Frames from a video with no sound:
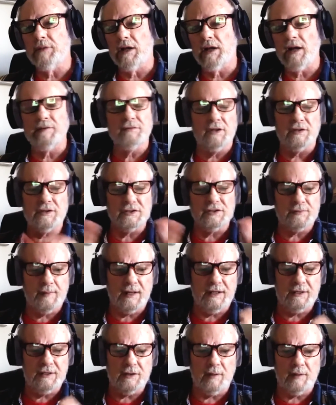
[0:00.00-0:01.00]
And I've done this
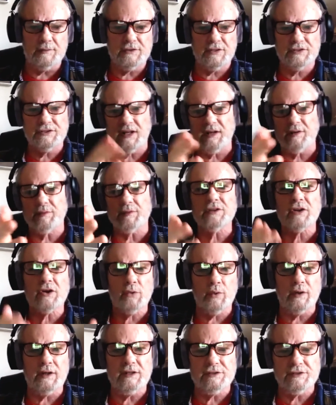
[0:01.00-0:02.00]
many times. It's a secret to
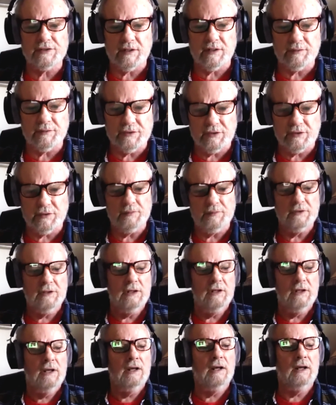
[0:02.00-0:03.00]
Queen sound too
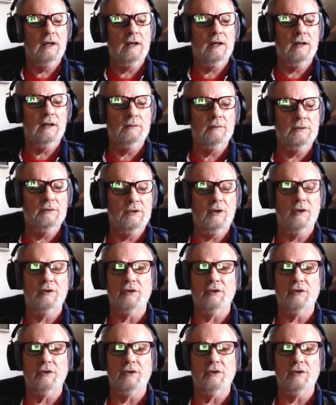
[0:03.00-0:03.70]
uh, when you